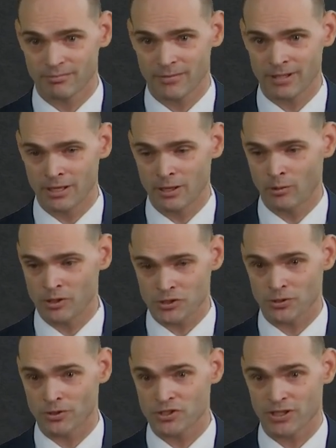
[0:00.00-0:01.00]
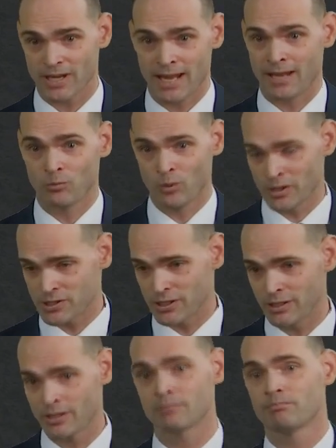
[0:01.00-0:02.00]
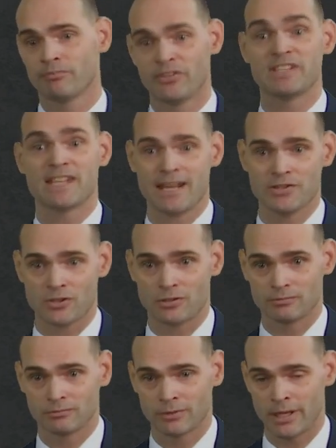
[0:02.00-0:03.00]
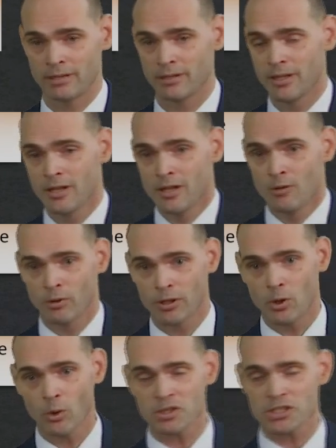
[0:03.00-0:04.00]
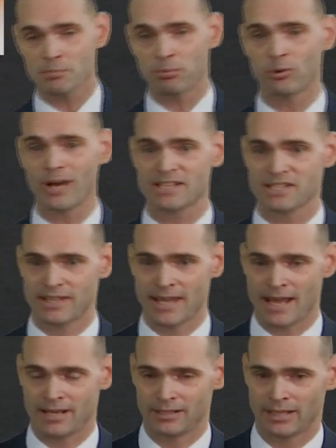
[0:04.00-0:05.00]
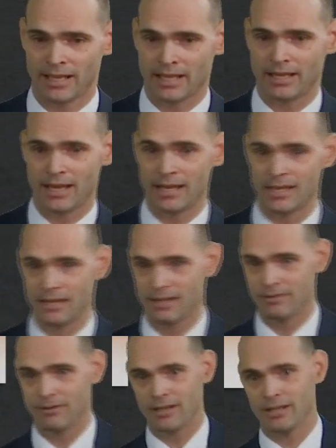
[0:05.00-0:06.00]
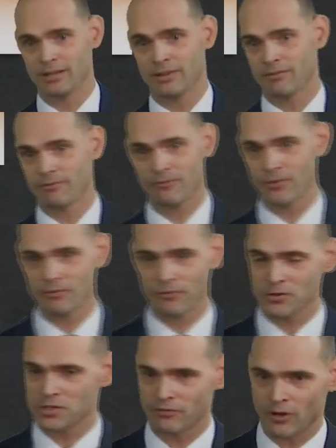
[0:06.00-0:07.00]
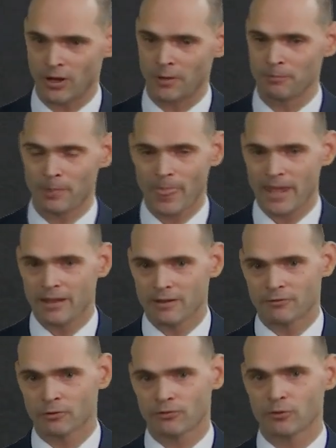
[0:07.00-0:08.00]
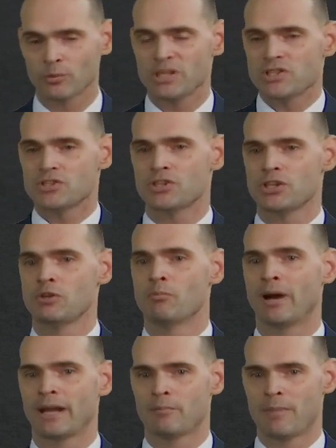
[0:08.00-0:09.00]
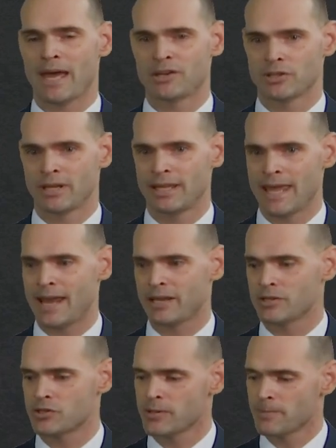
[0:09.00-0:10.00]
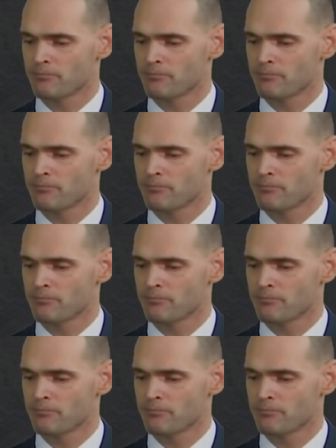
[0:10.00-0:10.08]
a search, and what's in there? The taser, right? Well, the court suppressed that. And first of all, for reasons that you might imagine, and that is,